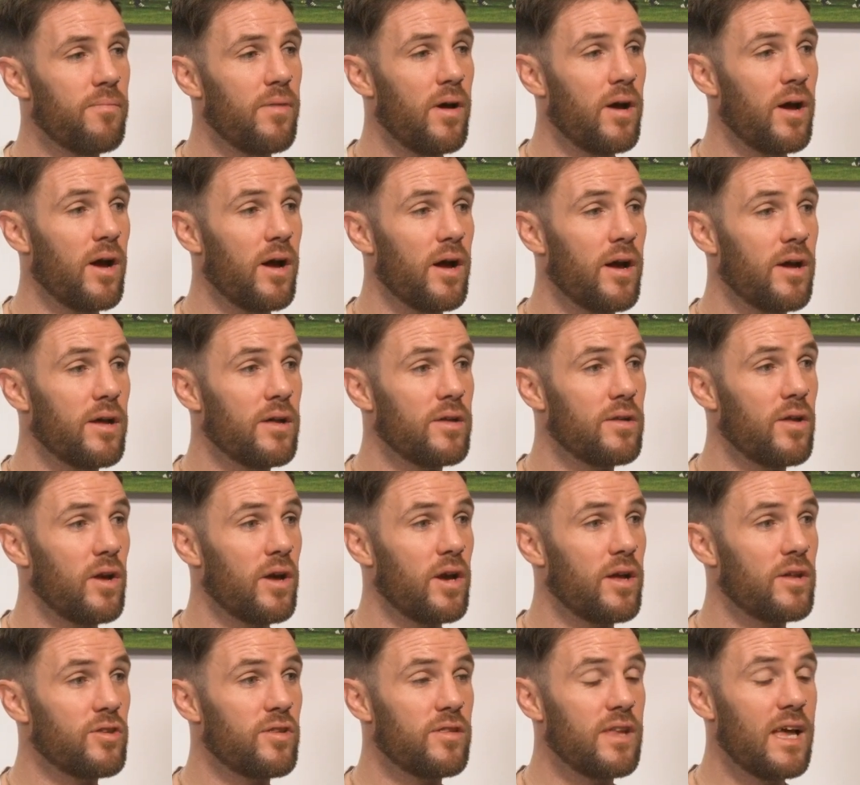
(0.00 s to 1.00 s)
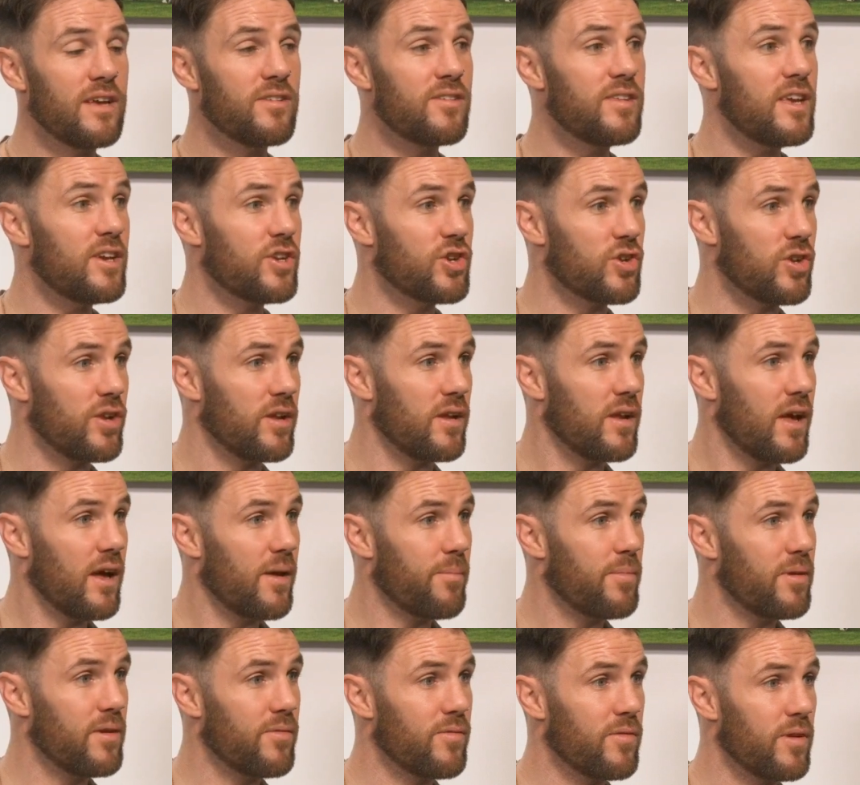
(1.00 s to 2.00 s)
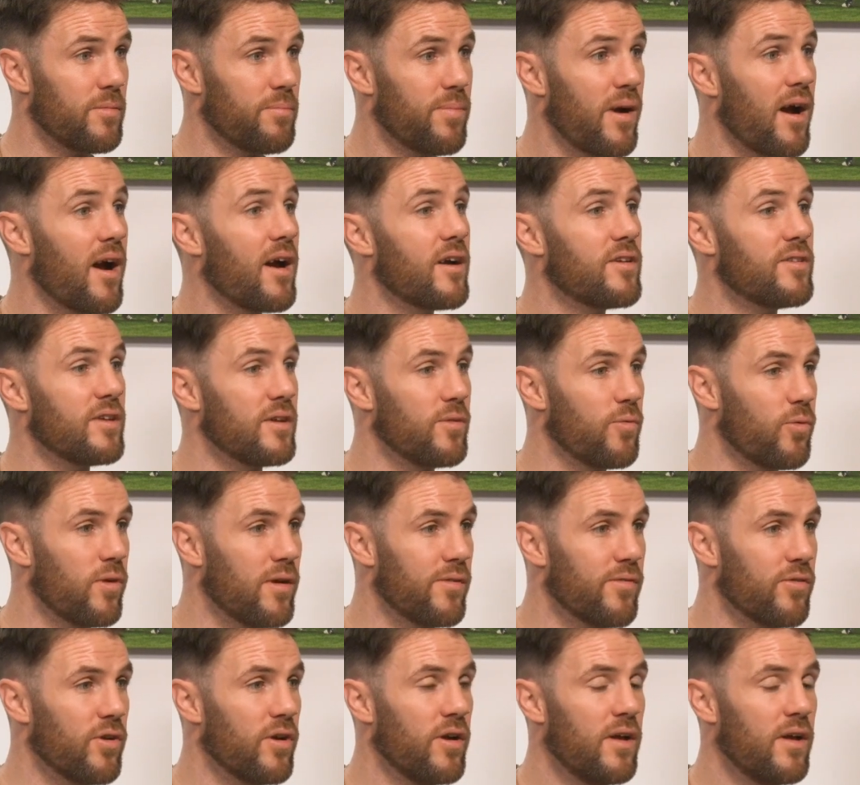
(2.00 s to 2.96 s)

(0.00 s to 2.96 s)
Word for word: uh, a session, a bit of a party, whatever.